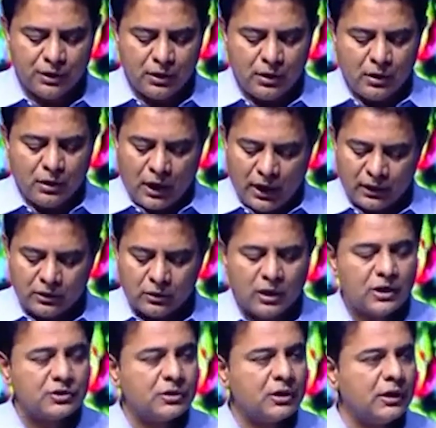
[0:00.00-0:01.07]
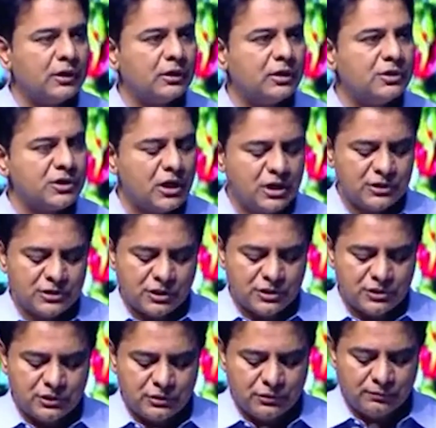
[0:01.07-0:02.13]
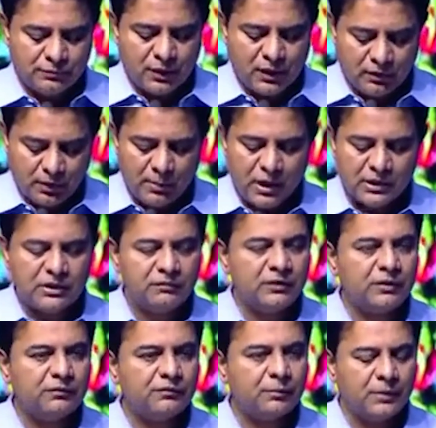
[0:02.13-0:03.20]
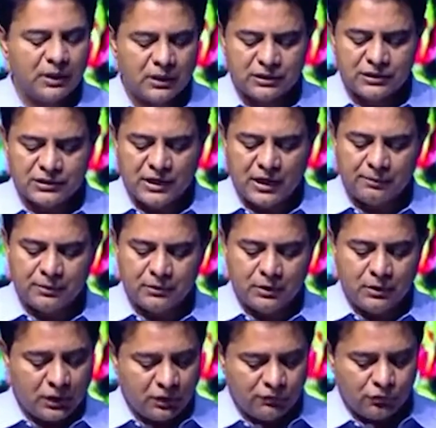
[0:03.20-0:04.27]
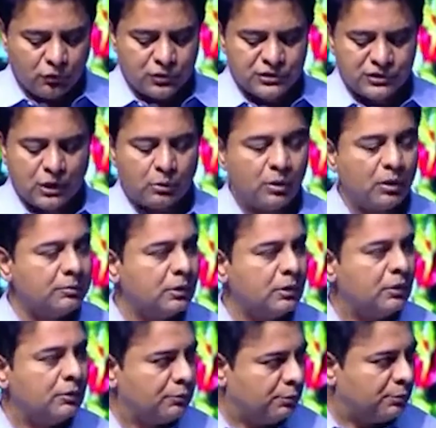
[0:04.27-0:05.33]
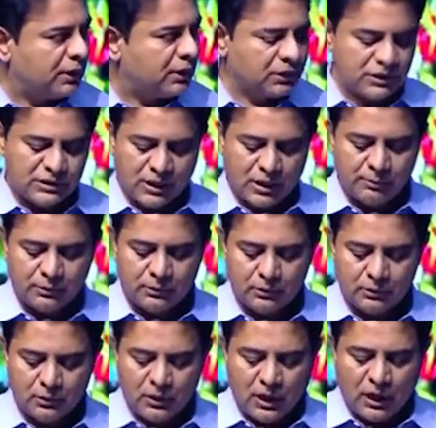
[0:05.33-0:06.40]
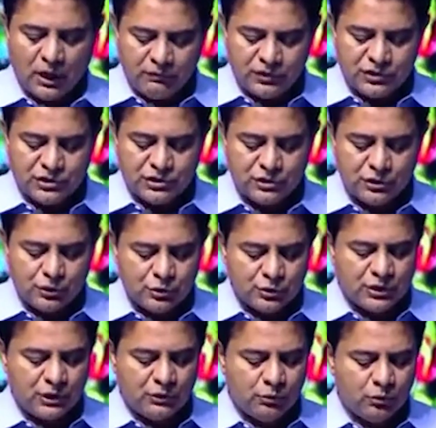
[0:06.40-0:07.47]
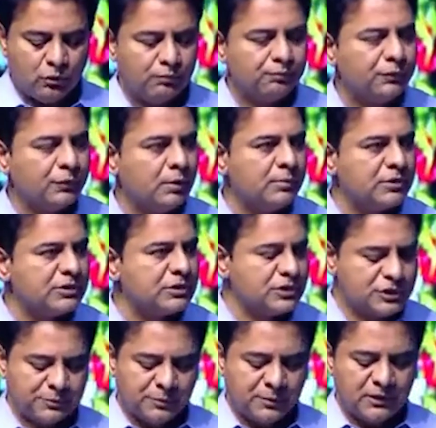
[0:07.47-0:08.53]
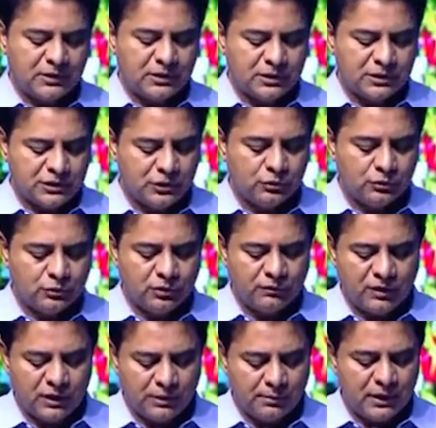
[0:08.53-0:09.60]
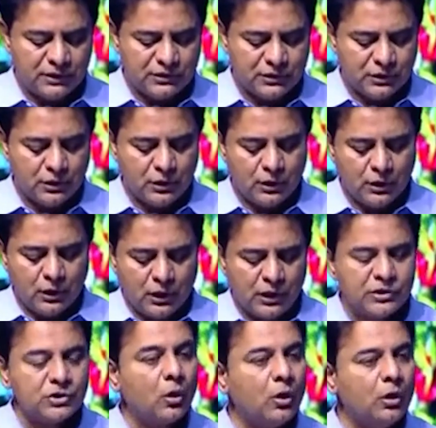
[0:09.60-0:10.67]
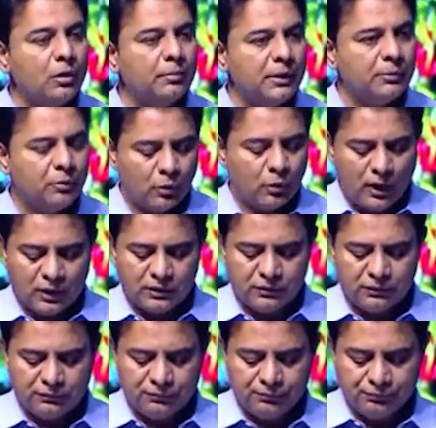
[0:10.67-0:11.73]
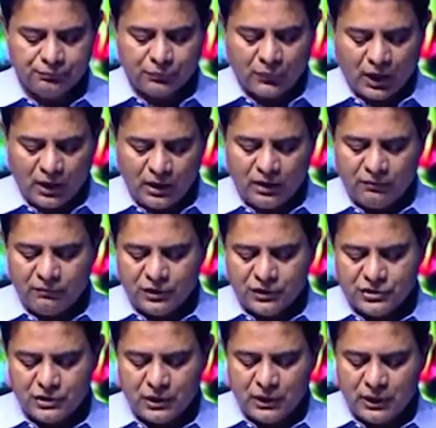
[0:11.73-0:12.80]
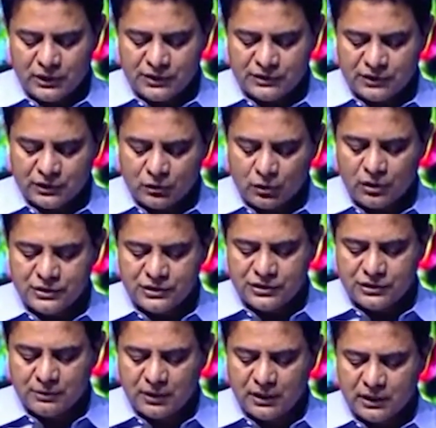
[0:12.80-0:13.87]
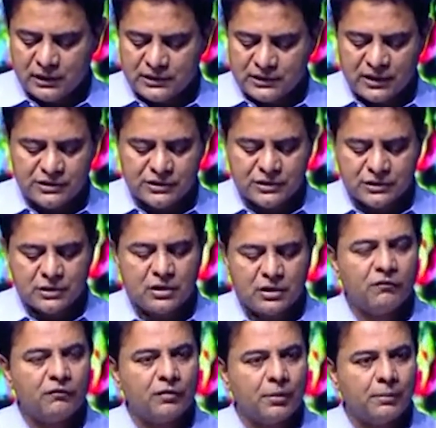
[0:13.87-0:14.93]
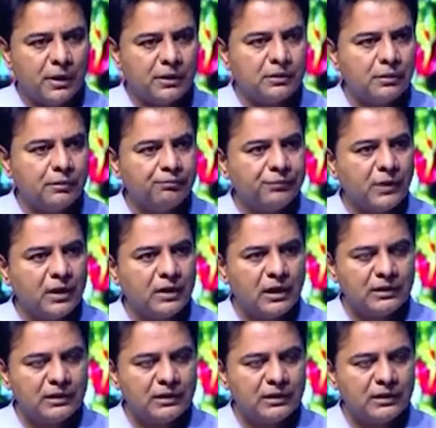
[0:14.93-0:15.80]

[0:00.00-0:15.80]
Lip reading: I congratulate Jayesh Ranjan and Rama Devi for making this happen, and of course Saurav for making this happen. I wish the new CEO, Mr. Jaspreet Sidhu, the very best. Let's all be proactive and leverage latest technologies in medical sciences for a better and healthier